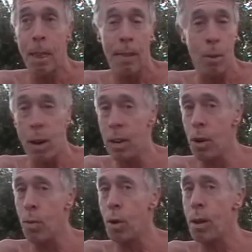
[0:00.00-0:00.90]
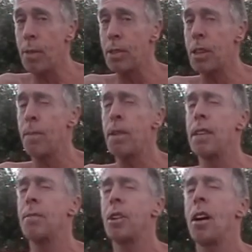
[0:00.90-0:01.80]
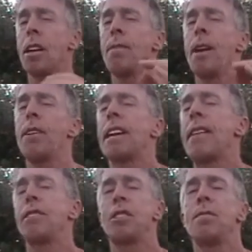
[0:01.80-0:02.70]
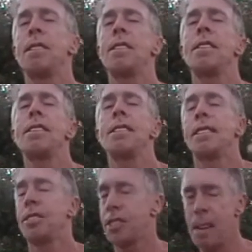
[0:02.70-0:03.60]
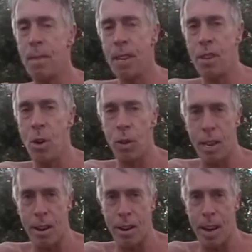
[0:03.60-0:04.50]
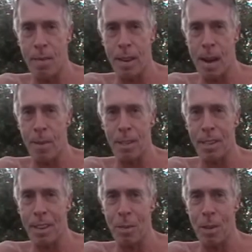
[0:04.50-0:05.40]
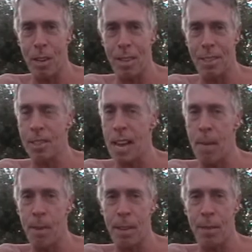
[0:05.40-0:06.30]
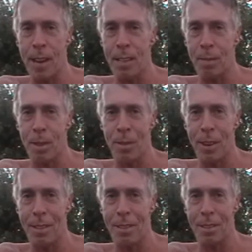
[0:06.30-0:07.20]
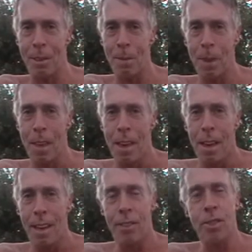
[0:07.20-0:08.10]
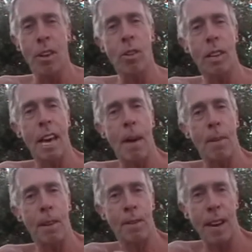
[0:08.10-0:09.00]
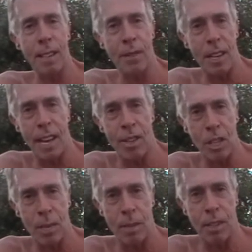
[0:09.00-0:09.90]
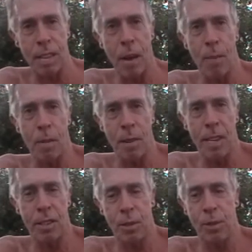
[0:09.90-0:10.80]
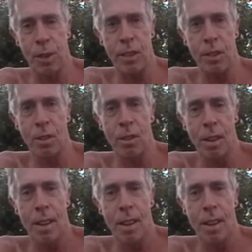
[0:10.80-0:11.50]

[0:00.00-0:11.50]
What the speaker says: If you want to know more about this company that I'm talking about that gave it to me, send me a note here. I'd be happy to tell you, because it's happening fast, my friends. It's not only happening fast financially, but it's helping me to feel